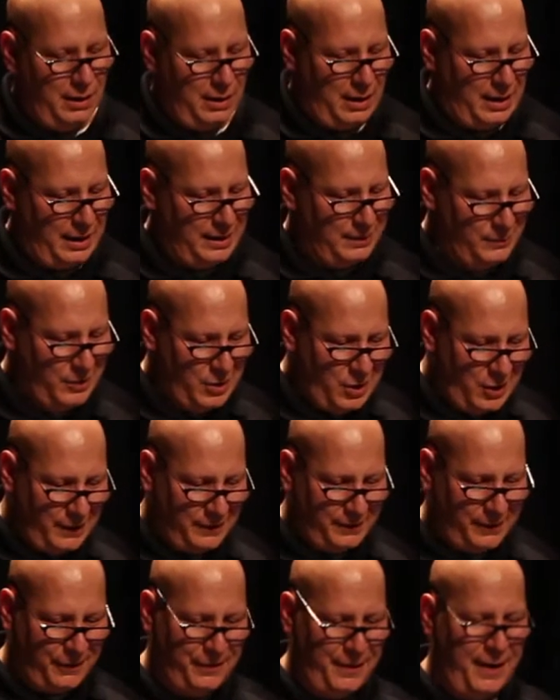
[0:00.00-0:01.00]
I am
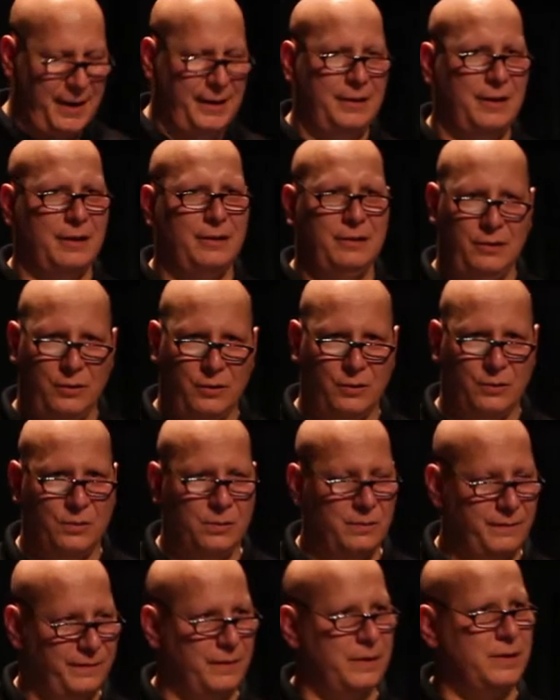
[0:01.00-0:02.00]
not thanking
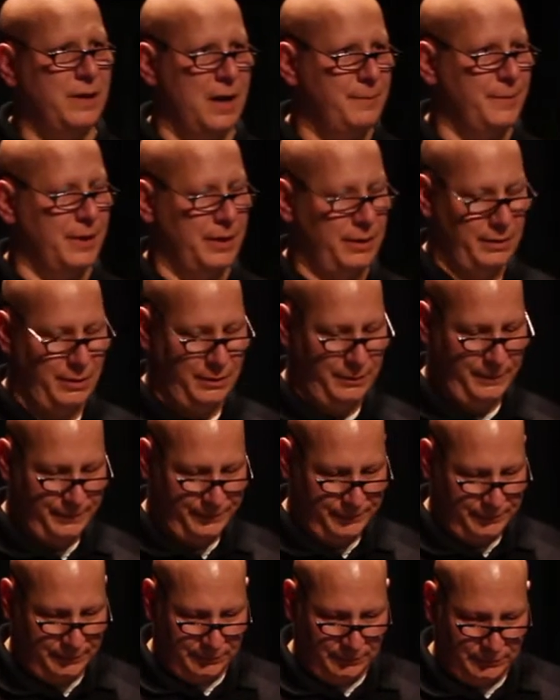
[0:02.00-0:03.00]
you for coming.
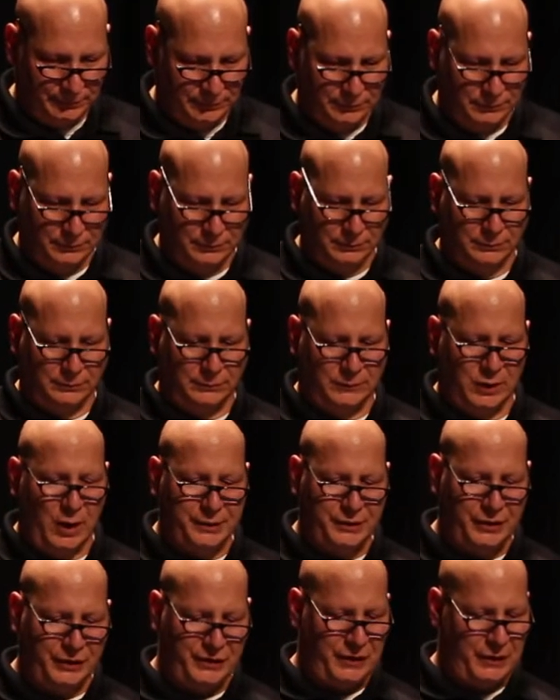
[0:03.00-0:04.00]

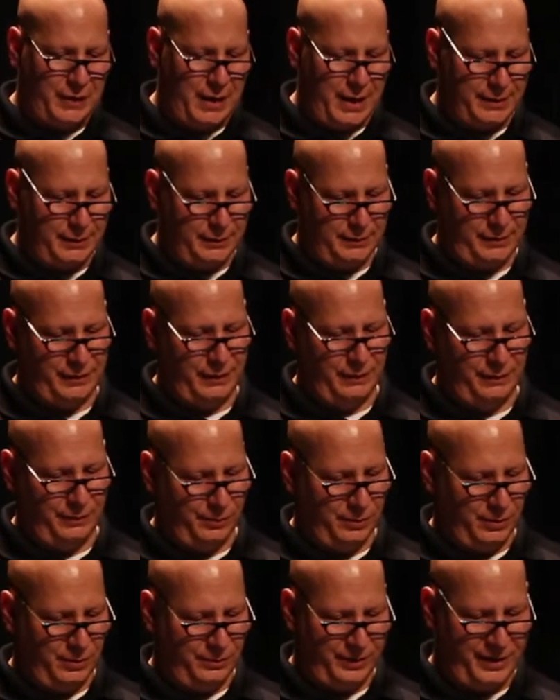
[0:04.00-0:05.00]
Not just yet. See, the
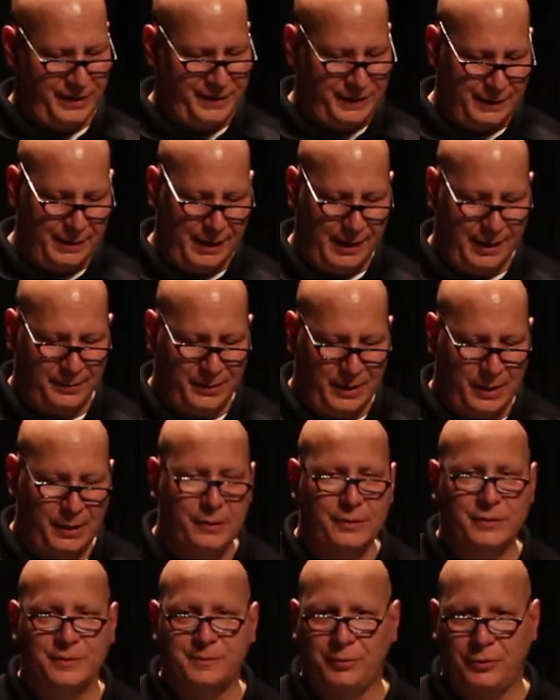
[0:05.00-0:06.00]
real reason I am
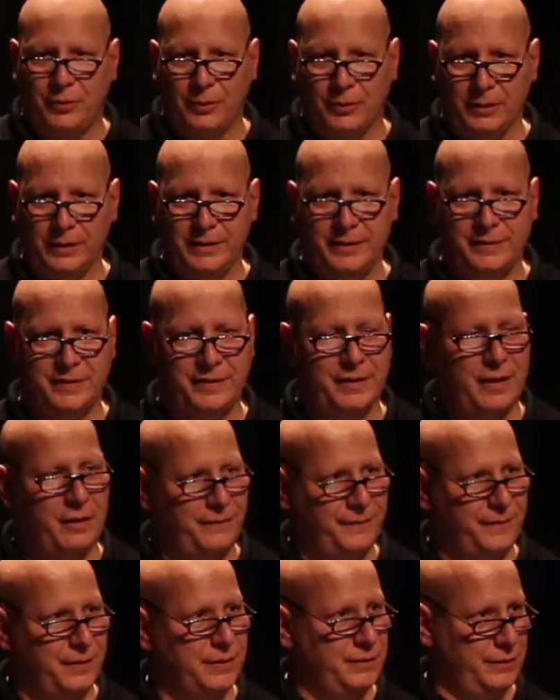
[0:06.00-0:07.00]
here is purely
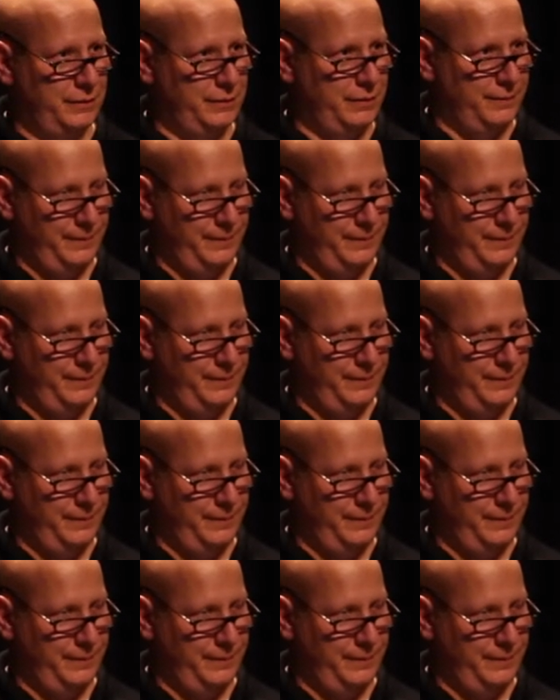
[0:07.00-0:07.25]
selfish.